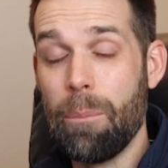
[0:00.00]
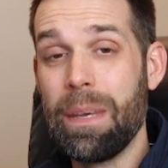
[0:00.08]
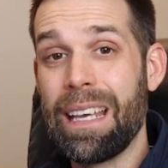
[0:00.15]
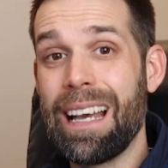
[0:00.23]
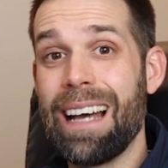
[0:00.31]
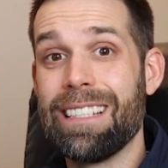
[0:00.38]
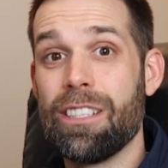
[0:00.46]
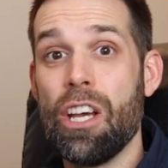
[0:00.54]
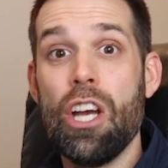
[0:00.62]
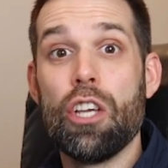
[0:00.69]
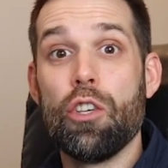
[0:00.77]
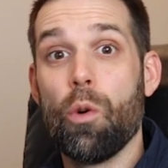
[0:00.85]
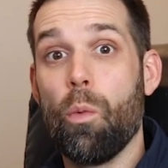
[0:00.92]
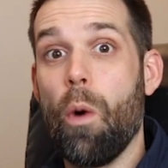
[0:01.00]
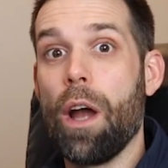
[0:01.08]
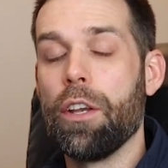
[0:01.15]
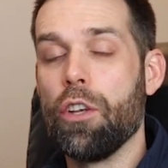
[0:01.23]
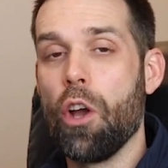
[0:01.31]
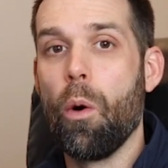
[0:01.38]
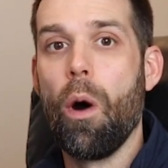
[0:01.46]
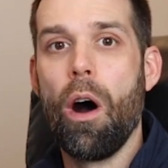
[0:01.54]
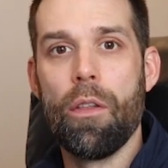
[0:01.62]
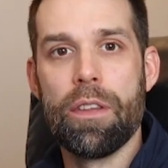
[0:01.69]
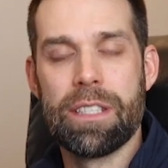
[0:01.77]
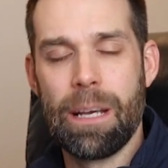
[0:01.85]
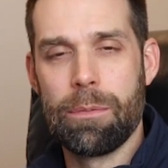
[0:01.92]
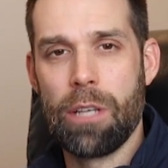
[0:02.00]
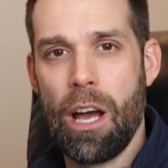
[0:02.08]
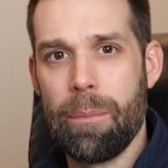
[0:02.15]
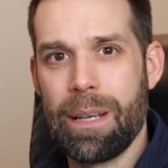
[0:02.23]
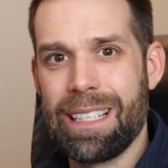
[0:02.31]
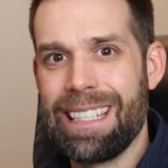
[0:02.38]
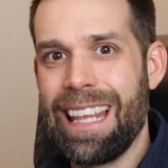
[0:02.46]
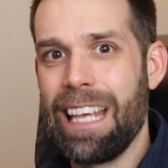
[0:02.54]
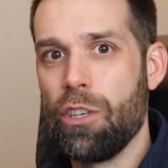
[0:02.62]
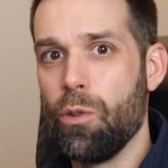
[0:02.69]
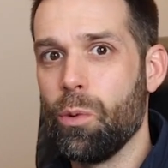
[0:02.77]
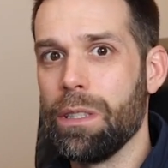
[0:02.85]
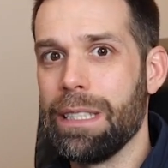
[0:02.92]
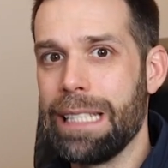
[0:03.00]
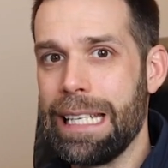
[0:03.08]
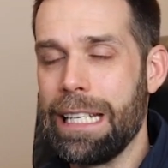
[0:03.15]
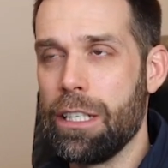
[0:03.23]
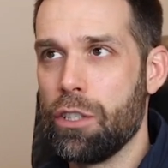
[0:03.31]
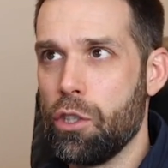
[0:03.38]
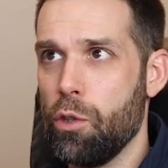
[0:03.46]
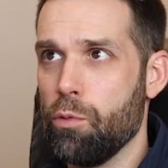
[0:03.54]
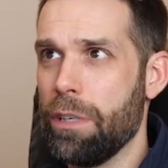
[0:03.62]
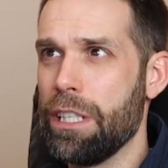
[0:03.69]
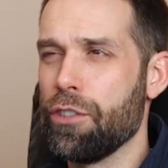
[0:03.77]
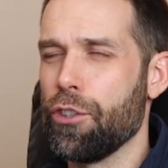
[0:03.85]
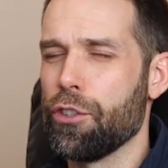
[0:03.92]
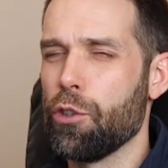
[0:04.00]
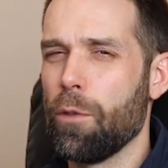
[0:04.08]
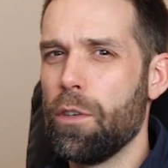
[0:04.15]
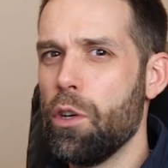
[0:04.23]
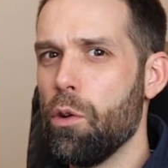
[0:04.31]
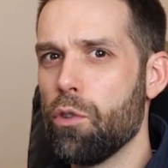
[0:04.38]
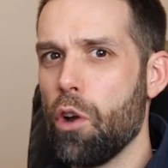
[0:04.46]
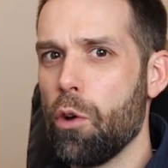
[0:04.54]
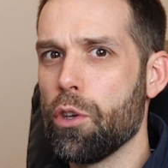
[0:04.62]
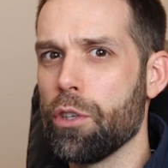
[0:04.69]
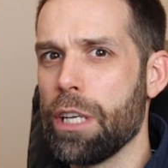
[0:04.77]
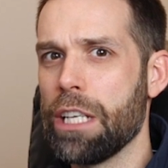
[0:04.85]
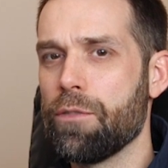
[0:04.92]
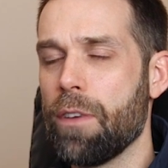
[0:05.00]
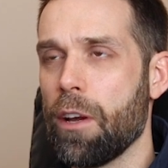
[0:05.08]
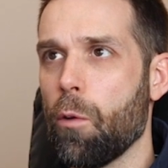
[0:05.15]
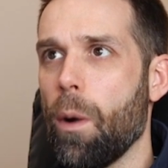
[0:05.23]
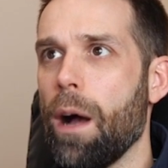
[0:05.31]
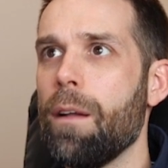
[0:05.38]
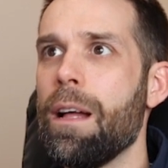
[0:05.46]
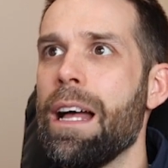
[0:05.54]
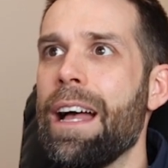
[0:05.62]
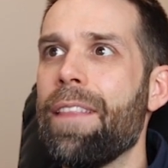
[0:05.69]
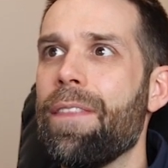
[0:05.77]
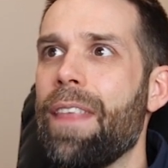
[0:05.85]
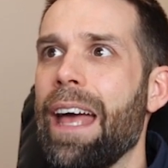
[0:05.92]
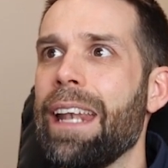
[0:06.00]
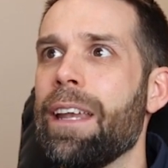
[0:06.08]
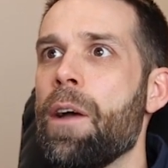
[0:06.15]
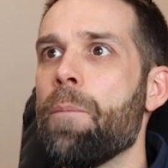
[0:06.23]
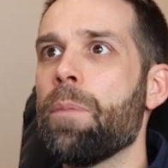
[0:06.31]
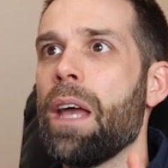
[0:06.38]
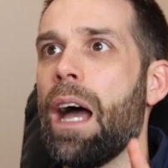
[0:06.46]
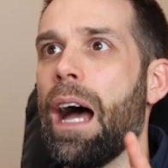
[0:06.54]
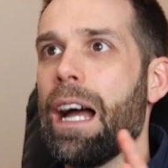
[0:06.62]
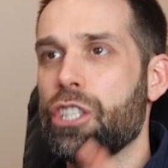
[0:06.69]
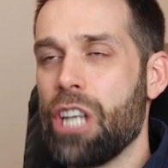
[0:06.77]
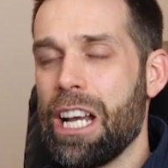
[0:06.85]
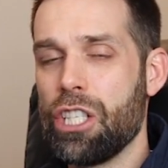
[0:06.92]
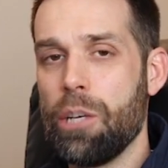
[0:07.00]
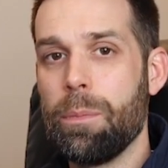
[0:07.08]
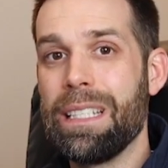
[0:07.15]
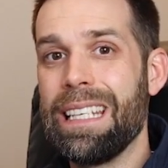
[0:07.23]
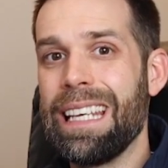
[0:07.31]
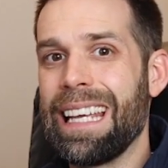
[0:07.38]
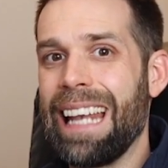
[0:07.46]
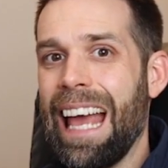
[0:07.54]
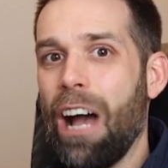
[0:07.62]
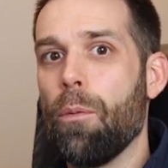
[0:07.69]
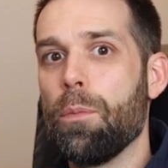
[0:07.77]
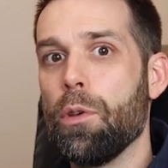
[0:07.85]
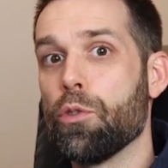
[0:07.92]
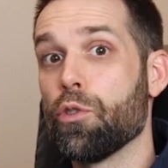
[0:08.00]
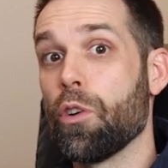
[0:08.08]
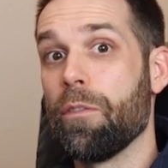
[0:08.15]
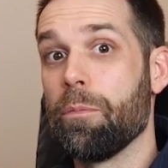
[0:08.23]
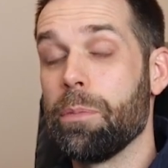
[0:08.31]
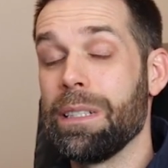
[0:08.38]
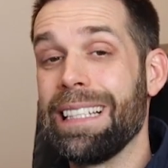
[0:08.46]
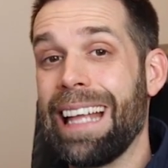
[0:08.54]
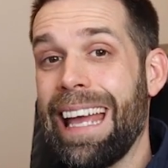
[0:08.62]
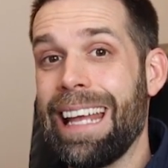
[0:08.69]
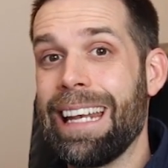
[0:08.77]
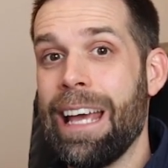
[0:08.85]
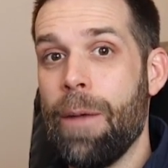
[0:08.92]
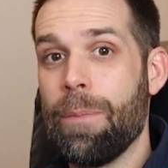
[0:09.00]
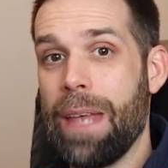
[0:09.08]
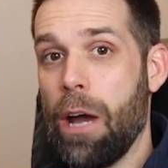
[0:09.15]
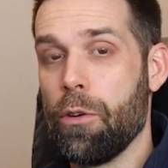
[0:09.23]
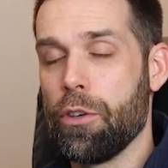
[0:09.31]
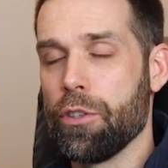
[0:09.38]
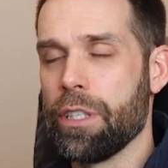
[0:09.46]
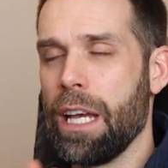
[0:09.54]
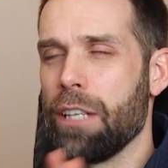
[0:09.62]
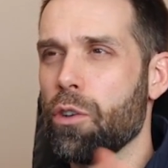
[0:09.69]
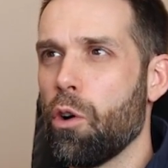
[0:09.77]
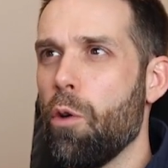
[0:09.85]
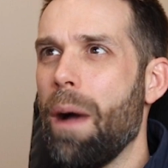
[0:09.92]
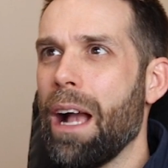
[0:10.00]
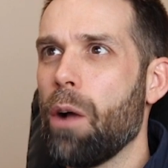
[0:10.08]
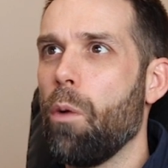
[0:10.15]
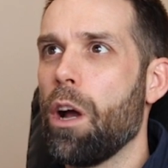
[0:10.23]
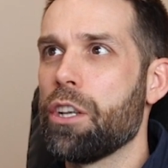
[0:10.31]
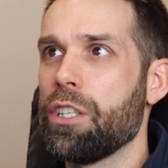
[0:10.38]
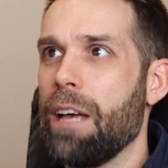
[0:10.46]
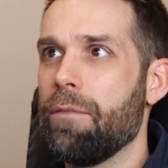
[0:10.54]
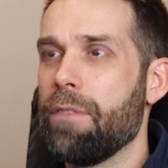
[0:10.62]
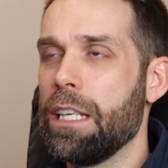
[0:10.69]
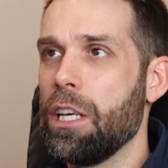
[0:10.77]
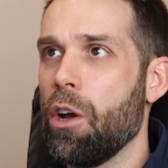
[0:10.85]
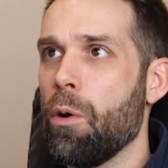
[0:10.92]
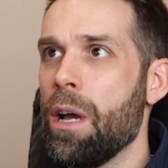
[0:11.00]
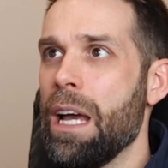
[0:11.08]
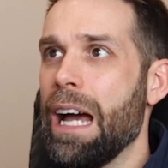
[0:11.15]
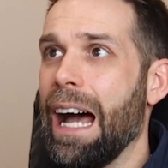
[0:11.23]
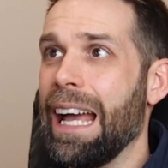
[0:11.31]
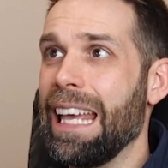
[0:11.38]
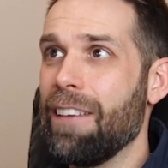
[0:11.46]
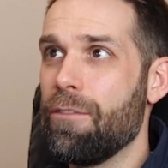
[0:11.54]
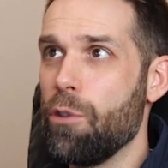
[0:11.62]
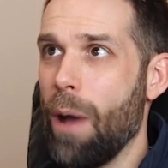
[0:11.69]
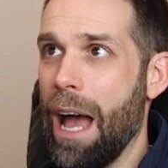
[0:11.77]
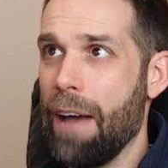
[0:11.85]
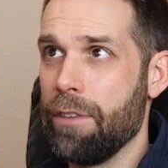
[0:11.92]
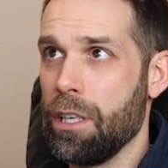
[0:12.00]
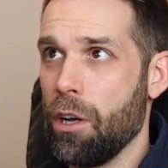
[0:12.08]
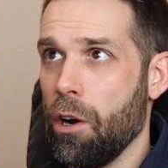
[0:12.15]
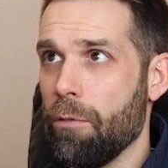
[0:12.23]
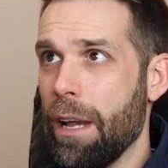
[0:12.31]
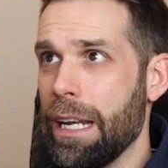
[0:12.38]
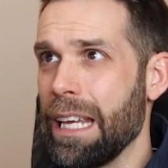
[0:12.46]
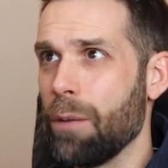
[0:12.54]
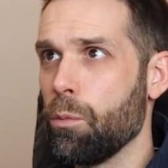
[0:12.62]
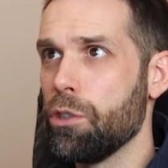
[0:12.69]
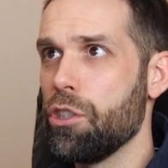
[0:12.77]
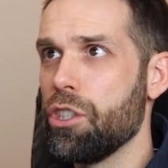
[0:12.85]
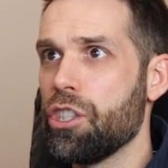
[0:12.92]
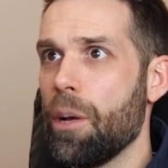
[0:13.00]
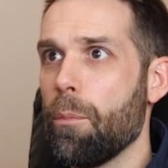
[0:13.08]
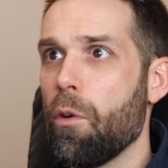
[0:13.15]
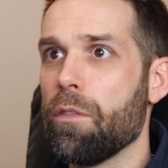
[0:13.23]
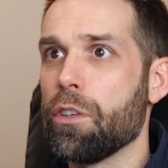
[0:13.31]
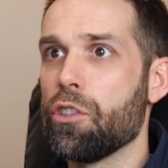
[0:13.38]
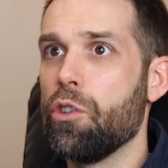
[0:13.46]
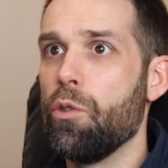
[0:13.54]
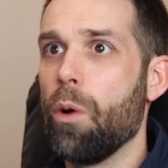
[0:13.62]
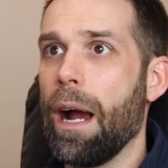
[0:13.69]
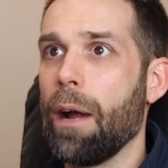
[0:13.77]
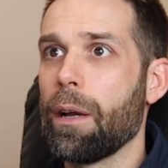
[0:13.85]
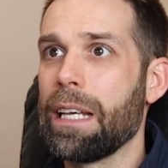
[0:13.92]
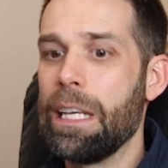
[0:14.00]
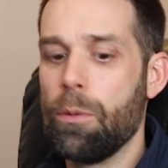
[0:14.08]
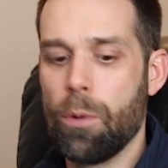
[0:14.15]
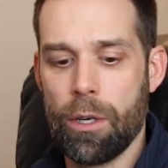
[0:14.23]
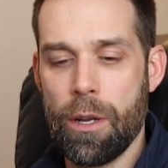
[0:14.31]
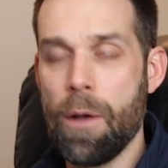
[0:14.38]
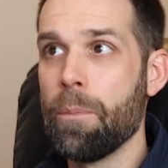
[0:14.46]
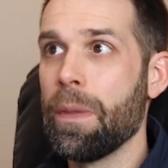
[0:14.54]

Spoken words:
Because you'll want to know all the subtopics that you will need to research. So if you don't know your niche very well, then ChatGPT can help you sort of plan out your site. So go back and watch that video if you haven't already. And we'll just jump over to our keyword